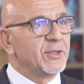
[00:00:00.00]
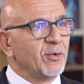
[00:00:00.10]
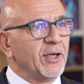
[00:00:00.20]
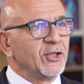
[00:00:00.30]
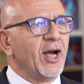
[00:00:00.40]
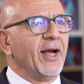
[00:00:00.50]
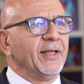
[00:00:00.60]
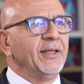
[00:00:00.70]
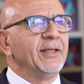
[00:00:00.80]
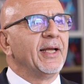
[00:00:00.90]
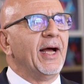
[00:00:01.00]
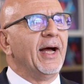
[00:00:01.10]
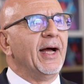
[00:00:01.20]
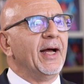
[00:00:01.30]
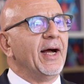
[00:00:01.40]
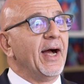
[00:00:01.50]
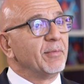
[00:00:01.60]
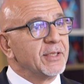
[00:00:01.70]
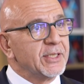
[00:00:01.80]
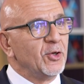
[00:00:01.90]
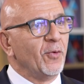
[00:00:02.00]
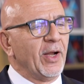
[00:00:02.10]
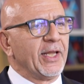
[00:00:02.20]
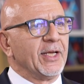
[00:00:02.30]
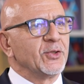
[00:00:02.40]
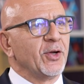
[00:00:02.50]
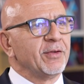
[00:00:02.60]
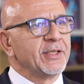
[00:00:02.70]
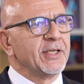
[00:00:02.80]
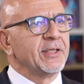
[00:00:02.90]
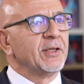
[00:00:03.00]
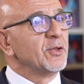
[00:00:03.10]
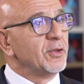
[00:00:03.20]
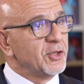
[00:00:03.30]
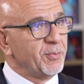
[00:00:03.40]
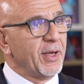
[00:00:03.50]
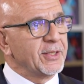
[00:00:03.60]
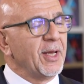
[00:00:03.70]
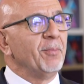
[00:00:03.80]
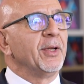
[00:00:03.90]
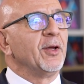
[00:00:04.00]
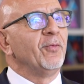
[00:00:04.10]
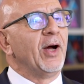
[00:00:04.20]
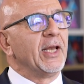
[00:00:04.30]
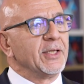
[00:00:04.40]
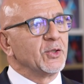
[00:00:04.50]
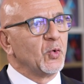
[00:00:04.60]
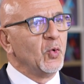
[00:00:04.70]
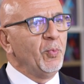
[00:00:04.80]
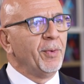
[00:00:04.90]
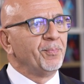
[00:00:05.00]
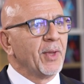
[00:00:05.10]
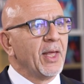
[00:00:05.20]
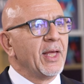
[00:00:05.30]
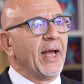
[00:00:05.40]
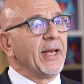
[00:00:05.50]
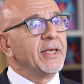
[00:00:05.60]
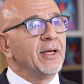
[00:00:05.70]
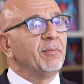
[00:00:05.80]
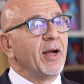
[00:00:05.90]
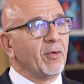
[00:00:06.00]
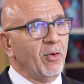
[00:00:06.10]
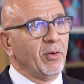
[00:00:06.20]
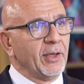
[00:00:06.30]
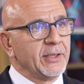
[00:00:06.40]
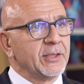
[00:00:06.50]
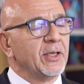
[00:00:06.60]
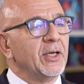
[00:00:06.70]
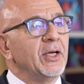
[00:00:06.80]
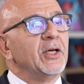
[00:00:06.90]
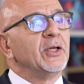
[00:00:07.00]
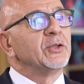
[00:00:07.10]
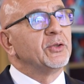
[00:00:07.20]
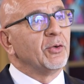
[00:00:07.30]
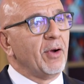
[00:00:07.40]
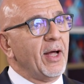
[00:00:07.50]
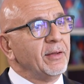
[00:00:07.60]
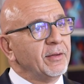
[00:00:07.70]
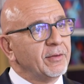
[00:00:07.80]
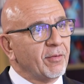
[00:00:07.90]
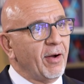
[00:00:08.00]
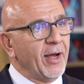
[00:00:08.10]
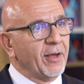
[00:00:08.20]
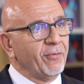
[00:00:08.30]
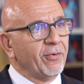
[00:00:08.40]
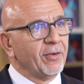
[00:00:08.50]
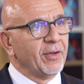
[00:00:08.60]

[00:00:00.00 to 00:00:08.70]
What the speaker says: is Turan Sahin. I'm the CEO of Allianz Services, so the GBS company of Allianz Group. And here my role is to drive